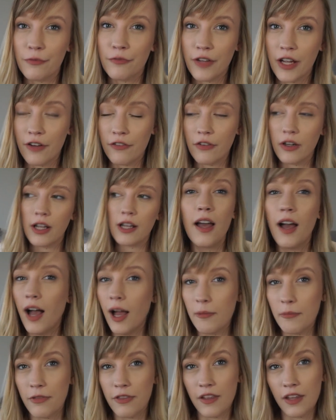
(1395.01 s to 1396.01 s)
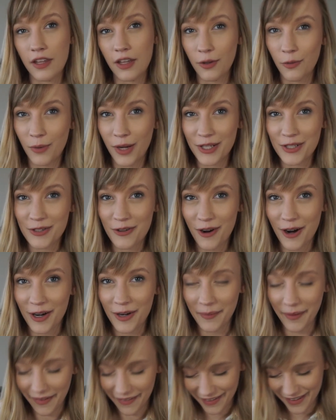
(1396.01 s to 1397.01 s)
favorite. I'm thinking way too hard
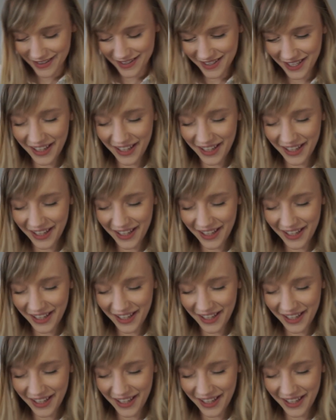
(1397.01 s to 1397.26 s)
about this.